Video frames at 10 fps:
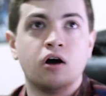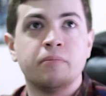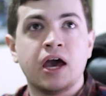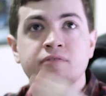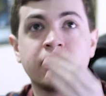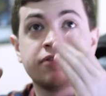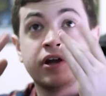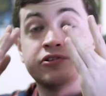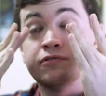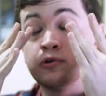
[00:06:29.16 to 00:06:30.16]
Oh man, Final
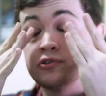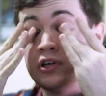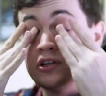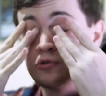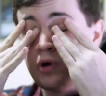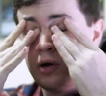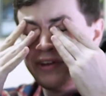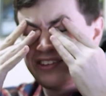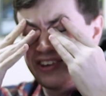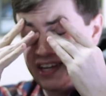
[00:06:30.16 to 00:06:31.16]
Fantasy XIV as well,
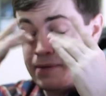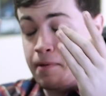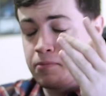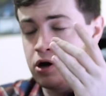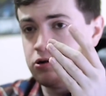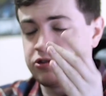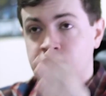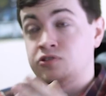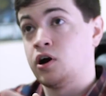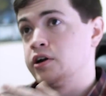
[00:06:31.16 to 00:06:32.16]
but that's like an MMO. It's,
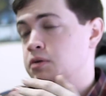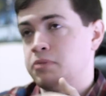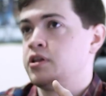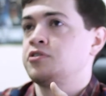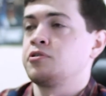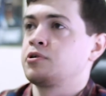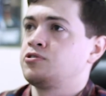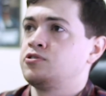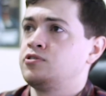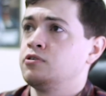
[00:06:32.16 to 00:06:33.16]
it's hard to compare that to the
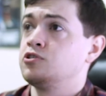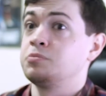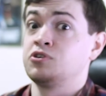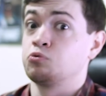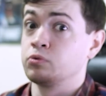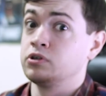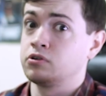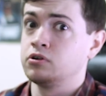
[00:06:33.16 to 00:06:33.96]
rest of the series, but it's real